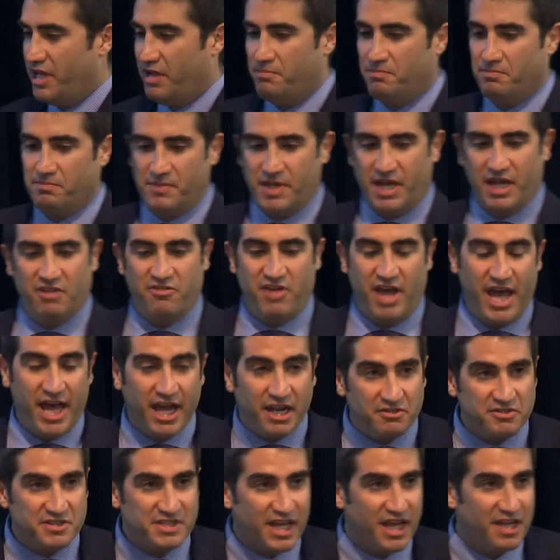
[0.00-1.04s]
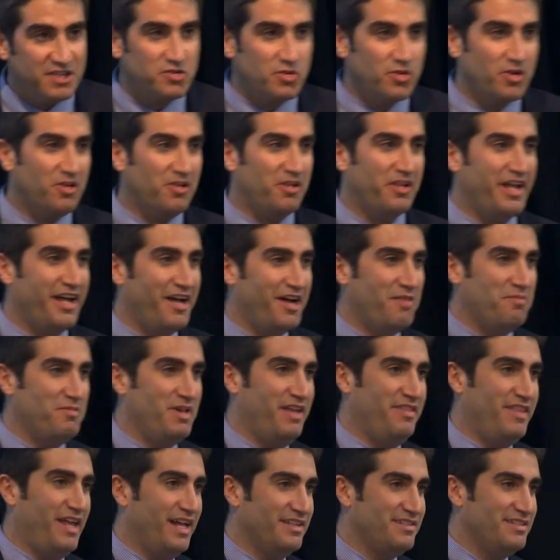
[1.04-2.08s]
I'm kind of ahead of schedule, um,
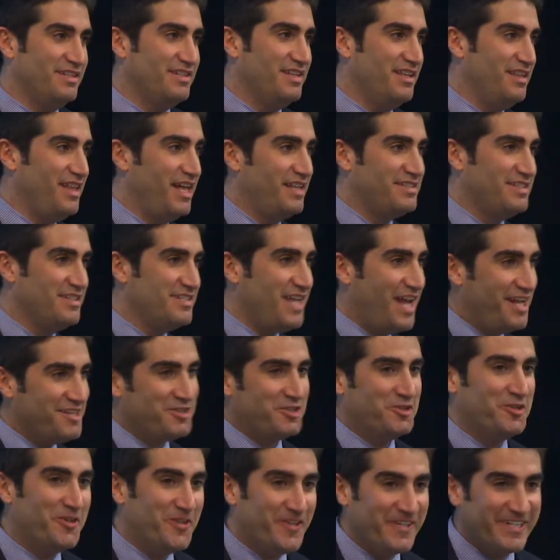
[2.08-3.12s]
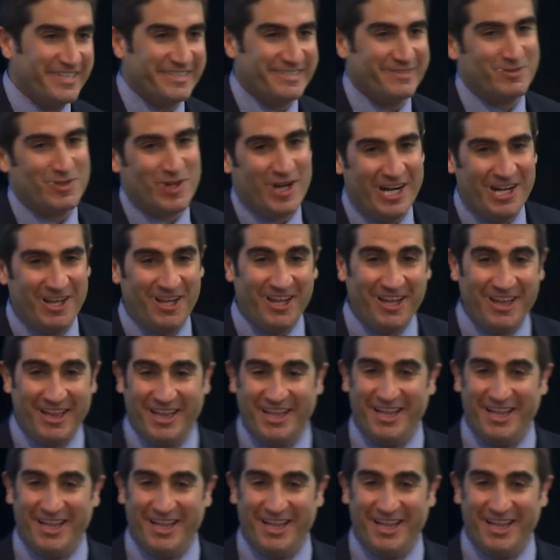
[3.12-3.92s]
and that's, in, that's intentional because I'm trying to